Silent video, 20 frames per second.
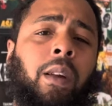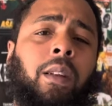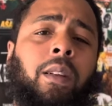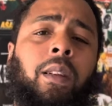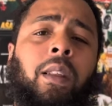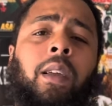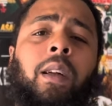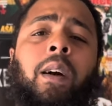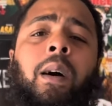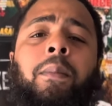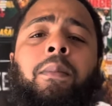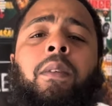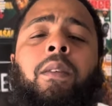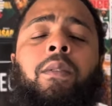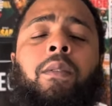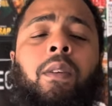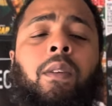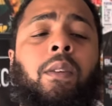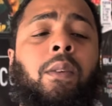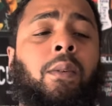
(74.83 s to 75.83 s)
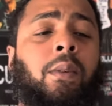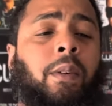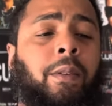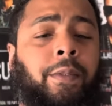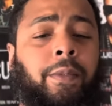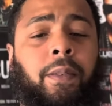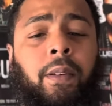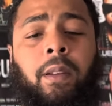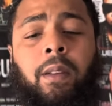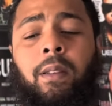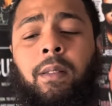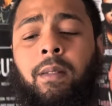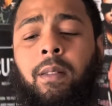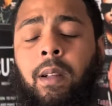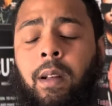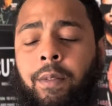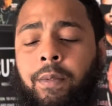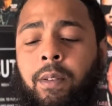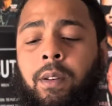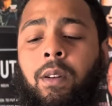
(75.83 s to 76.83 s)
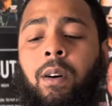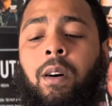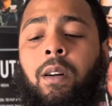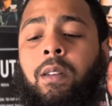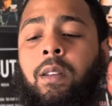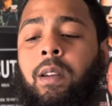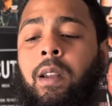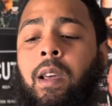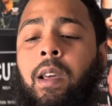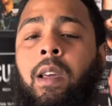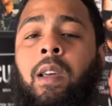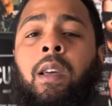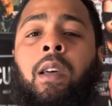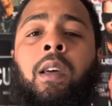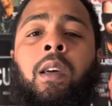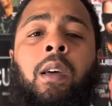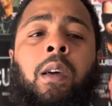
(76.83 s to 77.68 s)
to link up the G-Unit Philly stuff and all of that.